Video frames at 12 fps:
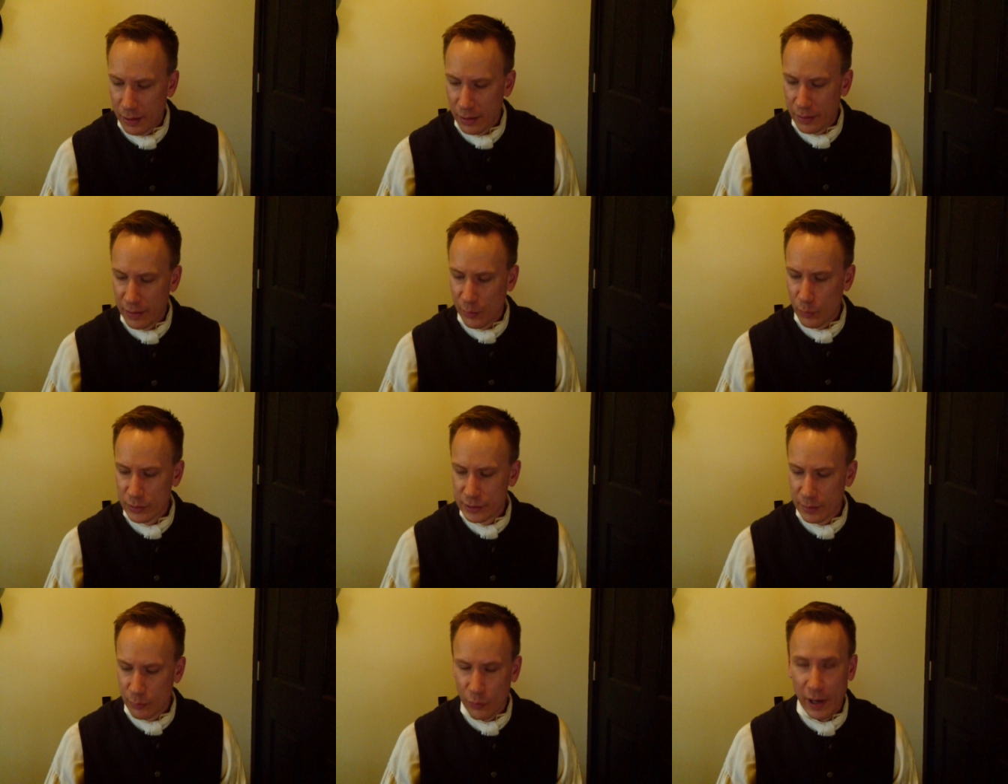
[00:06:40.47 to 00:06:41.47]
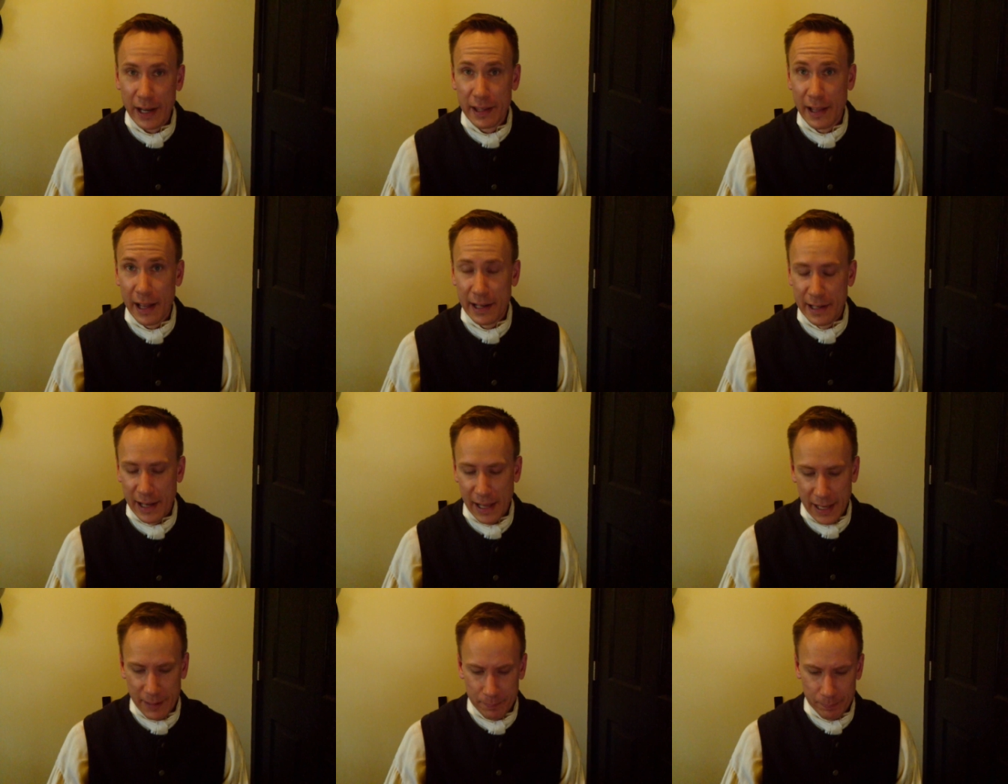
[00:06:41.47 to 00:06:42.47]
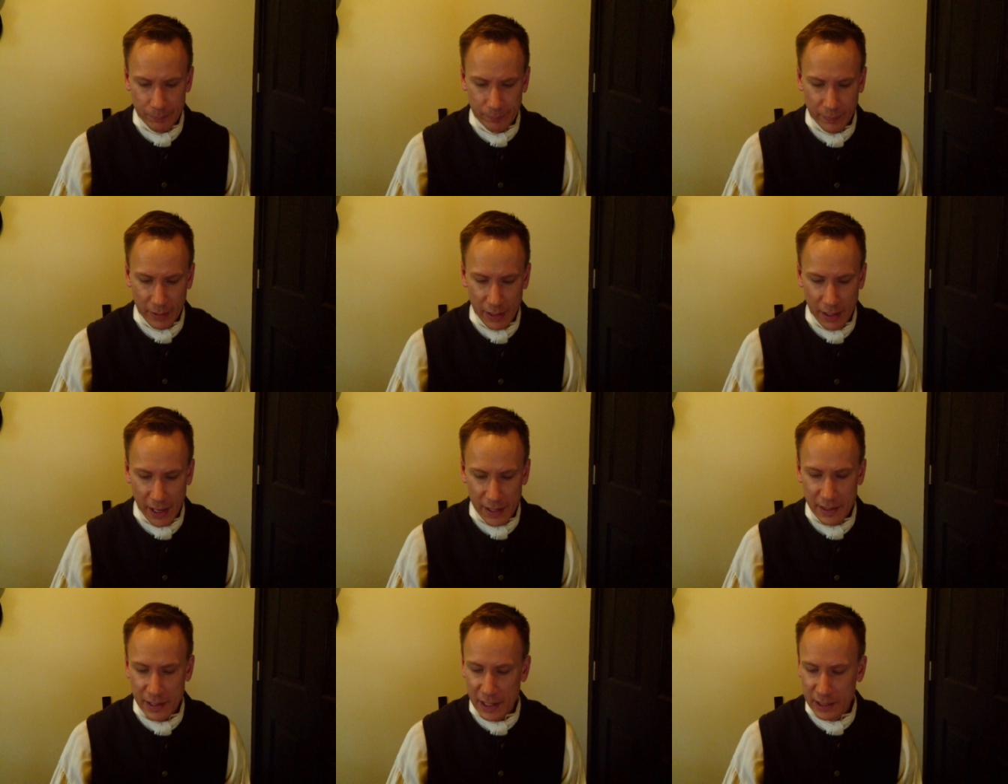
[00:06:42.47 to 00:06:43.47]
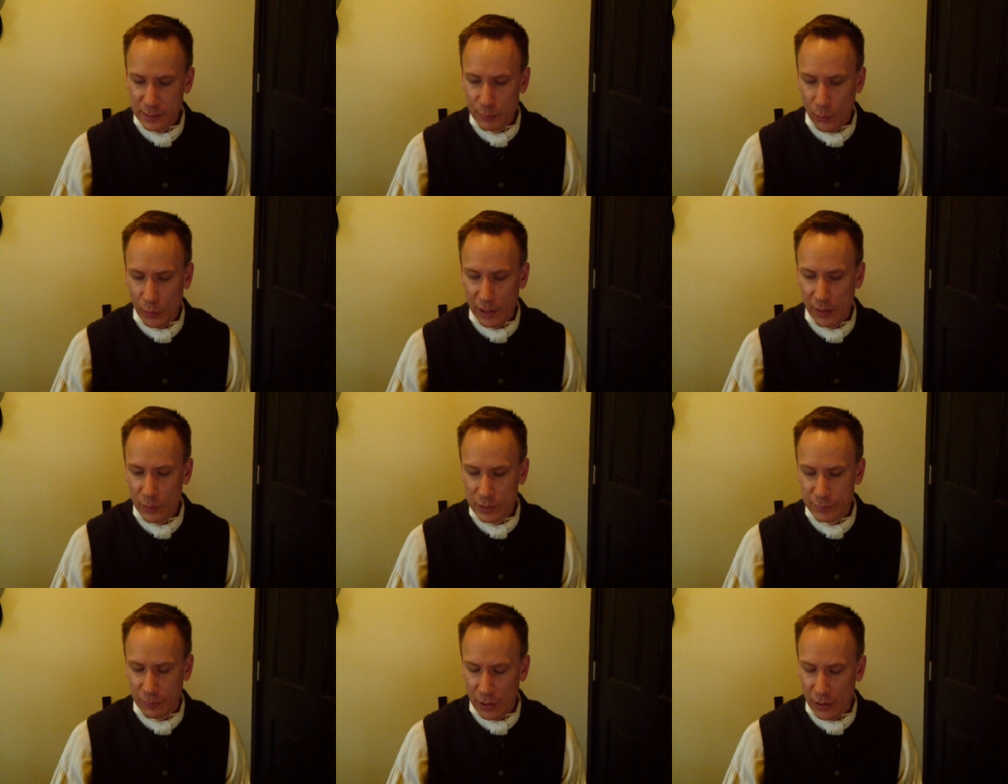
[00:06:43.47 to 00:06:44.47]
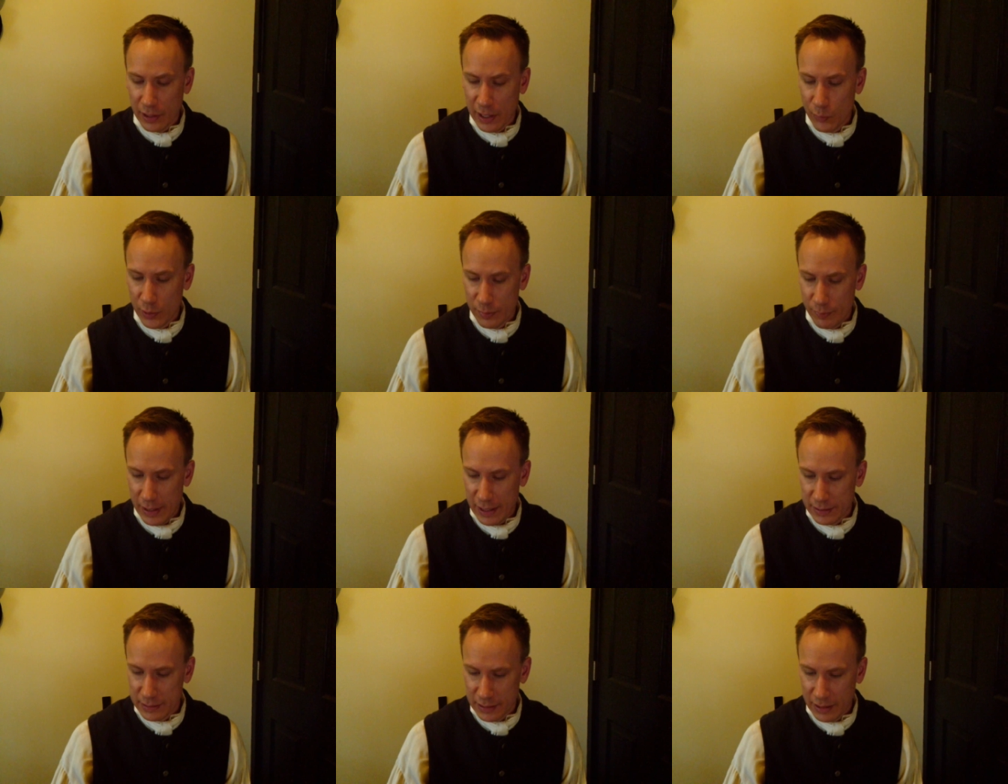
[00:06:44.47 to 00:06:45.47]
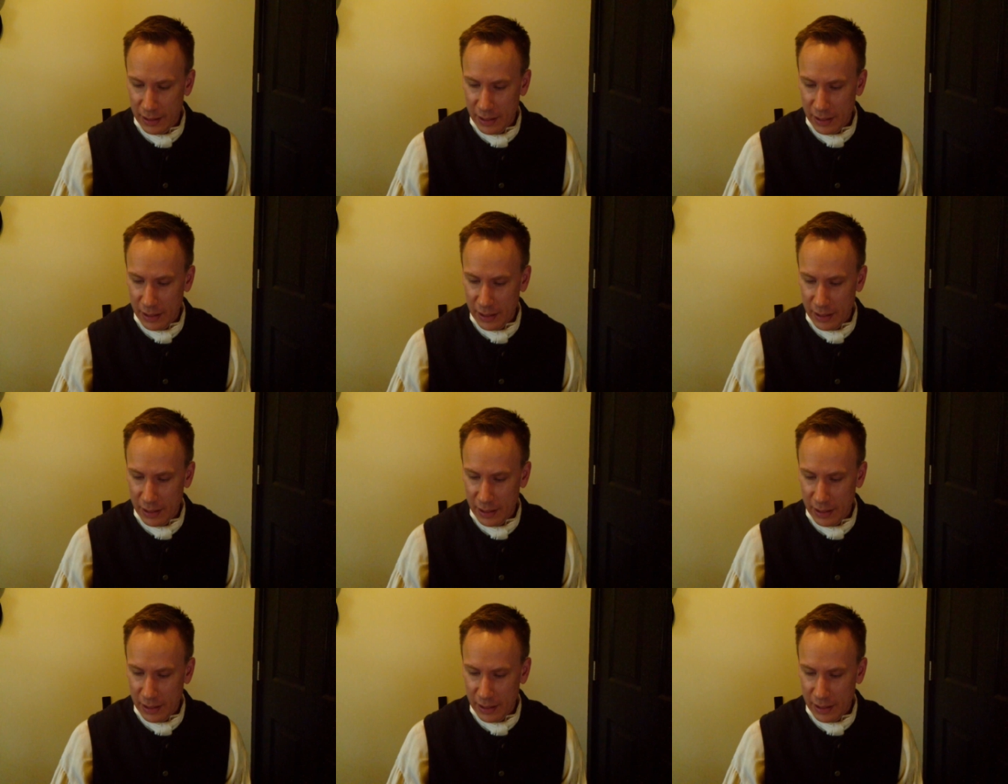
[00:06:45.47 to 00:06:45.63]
There was some rain that night, and the next morning was foggy with mist.